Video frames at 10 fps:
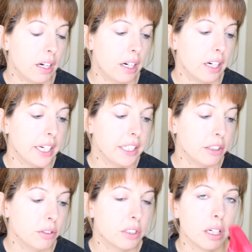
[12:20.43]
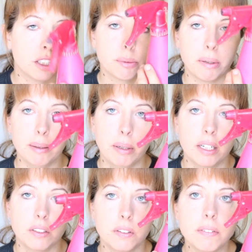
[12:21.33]
I use a spray
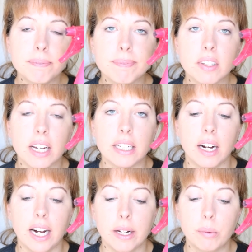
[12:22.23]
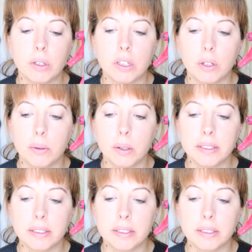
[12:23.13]
bottle and I will,